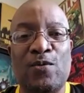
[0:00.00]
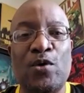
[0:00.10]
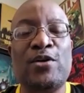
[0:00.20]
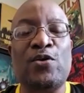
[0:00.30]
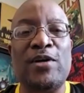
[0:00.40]

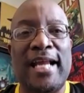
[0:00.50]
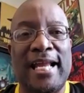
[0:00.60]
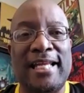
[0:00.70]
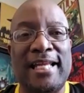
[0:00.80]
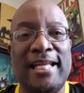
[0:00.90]
would
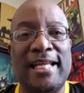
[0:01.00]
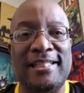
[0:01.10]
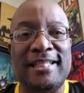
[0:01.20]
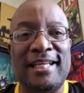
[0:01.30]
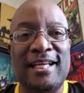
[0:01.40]
create
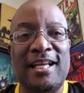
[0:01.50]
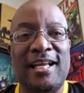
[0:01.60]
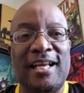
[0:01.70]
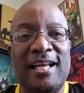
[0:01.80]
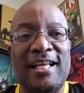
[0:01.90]
these,
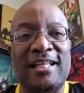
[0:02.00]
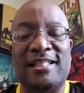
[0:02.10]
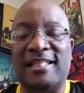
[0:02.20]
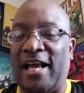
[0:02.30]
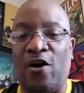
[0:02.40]

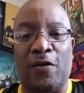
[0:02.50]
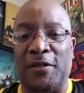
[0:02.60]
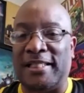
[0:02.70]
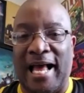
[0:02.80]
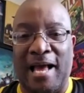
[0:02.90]
take all the
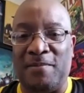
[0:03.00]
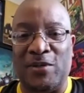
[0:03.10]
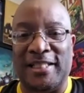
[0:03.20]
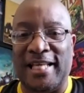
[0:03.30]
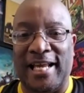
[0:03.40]
time it
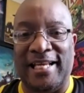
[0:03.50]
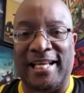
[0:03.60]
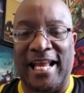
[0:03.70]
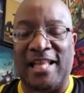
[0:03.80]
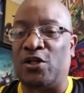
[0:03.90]
would take,
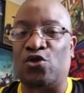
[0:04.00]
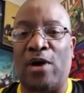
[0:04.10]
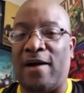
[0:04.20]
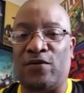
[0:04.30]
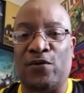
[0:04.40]
and then
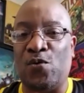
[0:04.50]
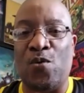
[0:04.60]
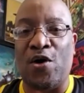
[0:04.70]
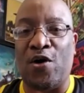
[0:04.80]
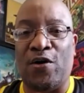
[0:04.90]
travel the
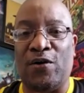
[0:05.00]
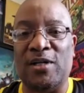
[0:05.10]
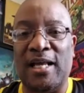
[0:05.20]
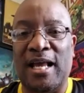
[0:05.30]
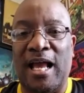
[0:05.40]
world
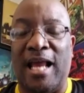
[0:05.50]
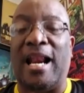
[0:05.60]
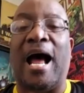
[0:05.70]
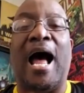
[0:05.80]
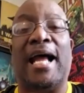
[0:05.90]

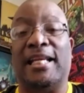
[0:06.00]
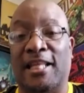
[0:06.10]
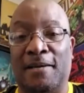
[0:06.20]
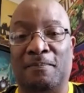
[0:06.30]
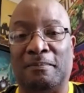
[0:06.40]
and hide
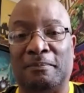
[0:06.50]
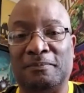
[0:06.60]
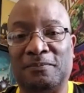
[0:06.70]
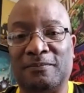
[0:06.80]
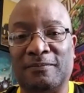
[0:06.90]
them.
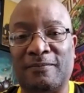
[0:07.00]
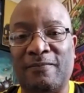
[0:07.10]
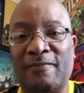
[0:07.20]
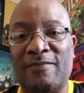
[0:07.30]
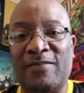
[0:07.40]

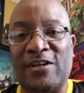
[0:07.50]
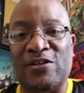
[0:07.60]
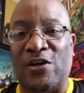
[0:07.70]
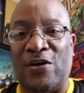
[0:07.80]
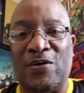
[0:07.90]

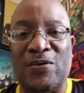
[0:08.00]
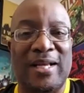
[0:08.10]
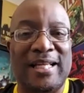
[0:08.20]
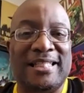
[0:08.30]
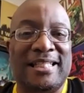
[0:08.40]
So
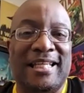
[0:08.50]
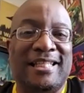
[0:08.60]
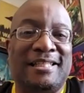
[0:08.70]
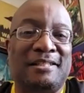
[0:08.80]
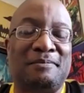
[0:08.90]

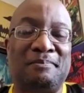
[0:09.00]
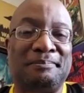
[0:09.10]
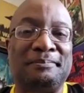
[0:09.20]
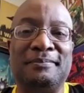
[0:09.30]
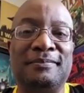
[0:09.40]
it's
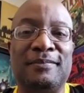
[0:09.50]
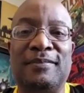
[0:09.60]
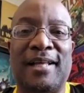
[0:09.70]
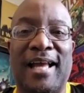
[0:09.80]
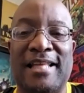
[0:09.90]

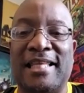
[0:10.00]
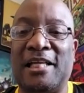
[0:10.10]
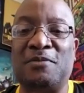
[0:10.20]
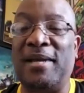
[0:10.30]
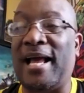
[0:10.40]
I think
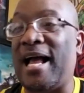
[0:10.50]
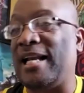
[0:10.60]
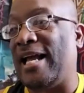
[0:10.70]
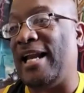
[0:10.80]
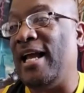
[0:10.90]
it's beyond
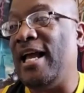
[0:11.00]
that.